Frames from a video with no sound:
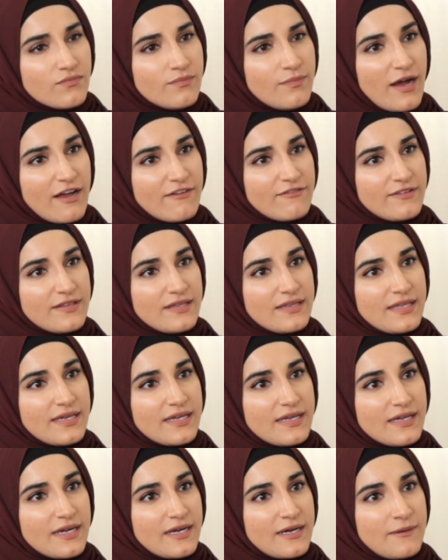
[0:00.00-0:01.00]
But I feel
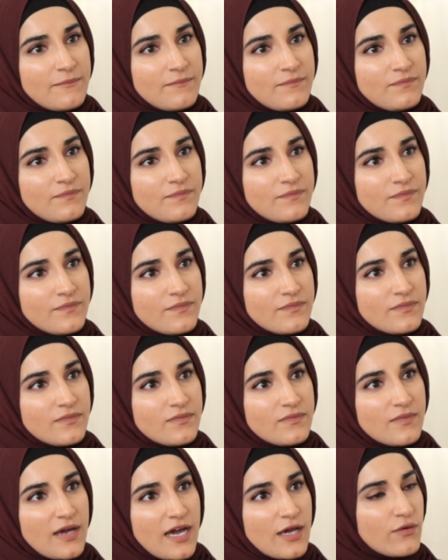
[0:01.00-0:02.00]
like
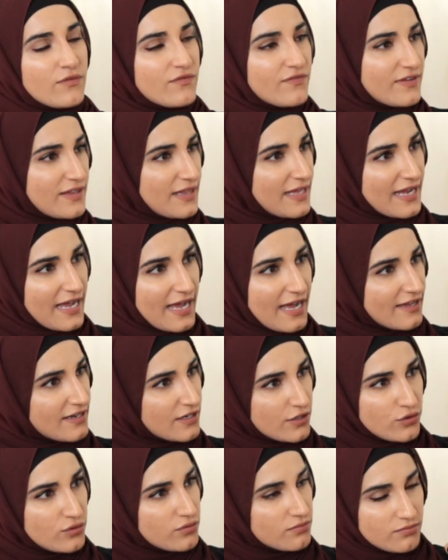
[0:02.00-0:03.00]
I don't feel like I had
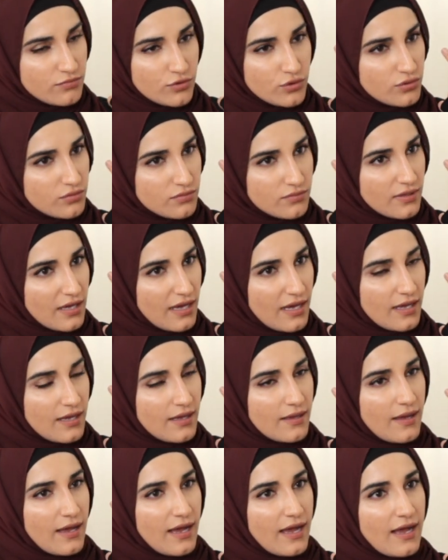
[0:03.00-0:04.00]

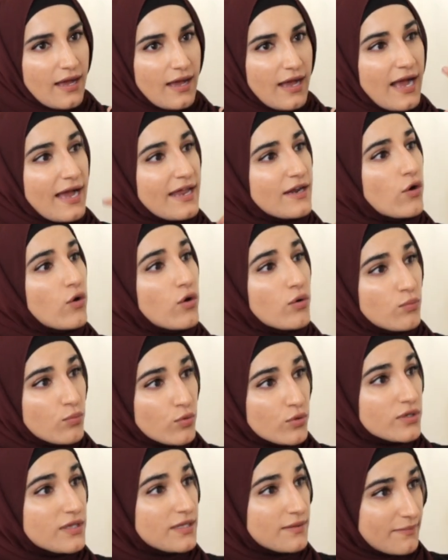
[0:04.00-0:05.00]
a
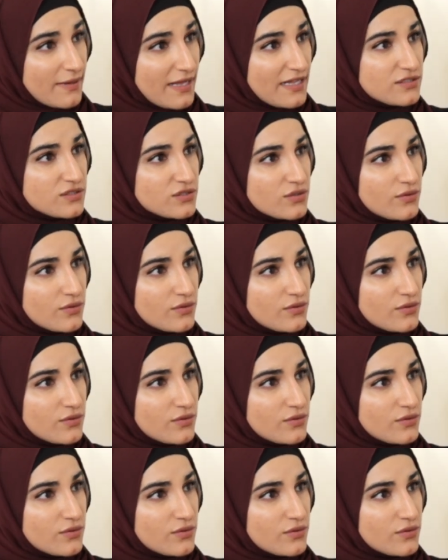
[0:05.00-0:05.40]
hormonal imbalance